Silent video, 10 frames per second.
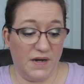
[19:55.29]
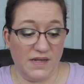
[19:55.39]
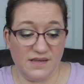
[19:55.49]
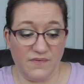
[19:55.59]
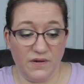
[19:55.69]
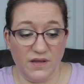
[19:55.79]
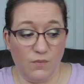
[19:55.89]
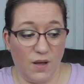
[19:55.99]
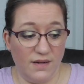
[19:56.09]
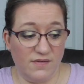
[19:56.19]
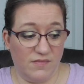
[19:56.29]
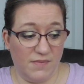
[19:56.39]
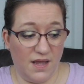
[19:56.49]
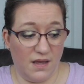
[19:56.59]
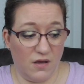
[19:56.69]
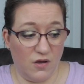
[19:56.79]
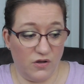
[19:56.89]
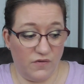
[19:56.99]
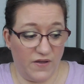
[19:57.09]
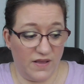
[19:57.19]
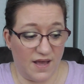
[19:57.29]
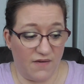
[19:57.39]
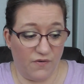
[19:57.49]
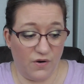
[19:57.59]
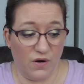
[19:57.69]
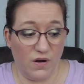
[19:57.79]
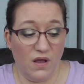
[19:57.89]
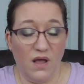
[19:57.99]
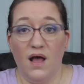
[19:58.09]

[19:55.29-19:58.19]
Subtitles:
but I definitely want to make a good faith effort